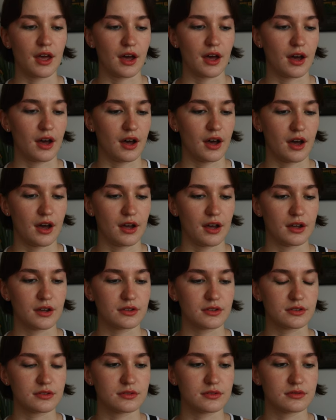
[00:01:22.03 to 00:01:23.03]

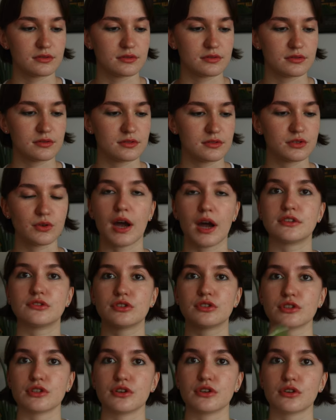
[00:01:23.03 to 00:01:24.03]
200
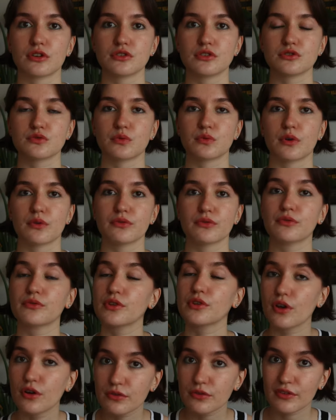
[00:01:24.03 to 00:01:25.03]
euros worth of
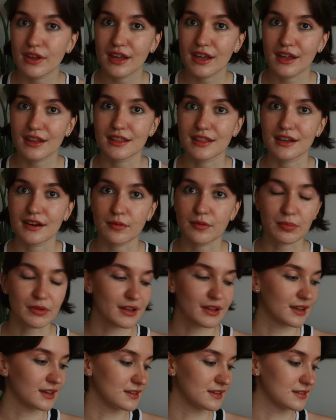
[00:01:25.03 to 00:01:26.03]
clothing at their
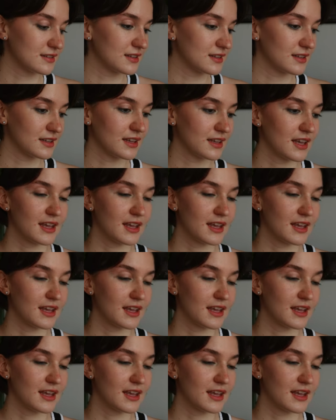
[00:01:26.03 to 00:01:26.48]
place.